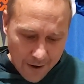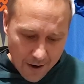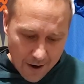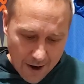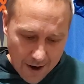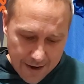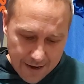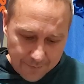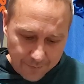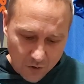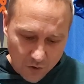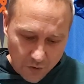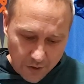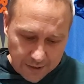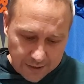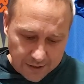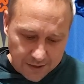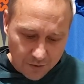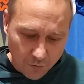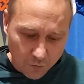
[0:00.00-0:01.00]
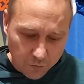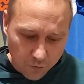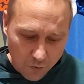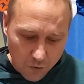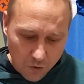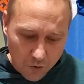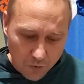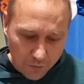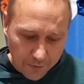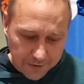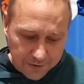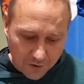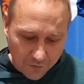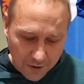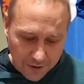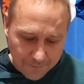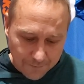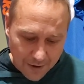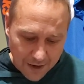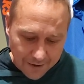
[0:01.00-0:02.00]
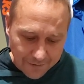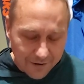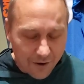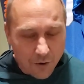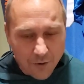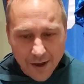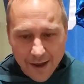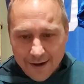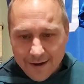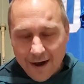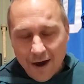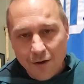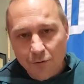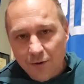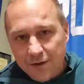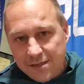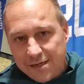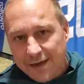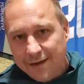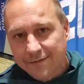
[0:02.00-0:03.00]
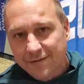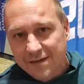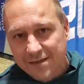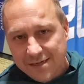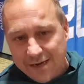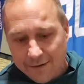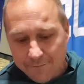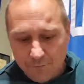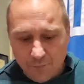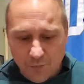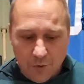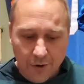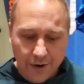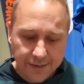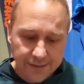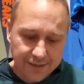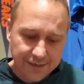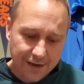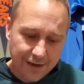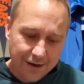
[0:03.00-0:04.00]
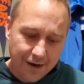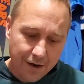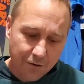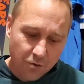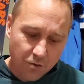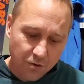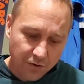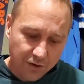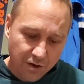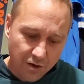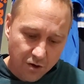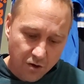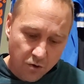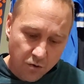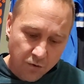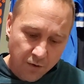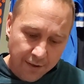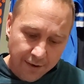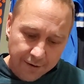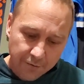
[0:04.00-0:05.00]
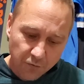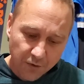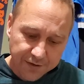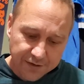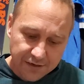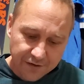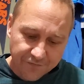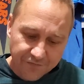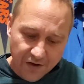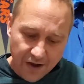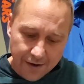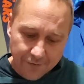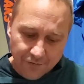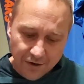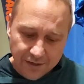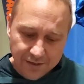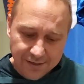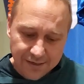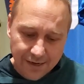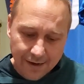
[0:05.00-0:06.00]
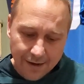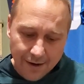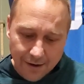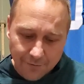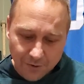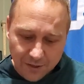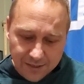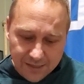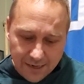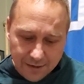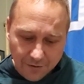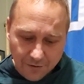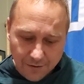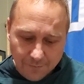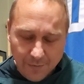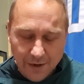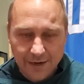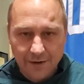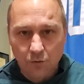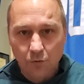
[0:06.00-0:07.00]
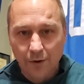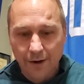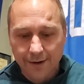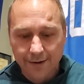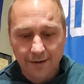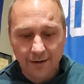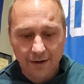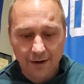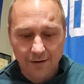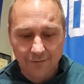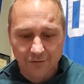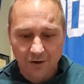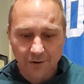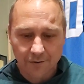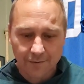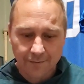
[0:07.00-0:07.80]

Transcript: I am going to roll with Green Bay, though, and I will take the seven points, and I will go with the favorites, and I will take Green Bay to win and cover.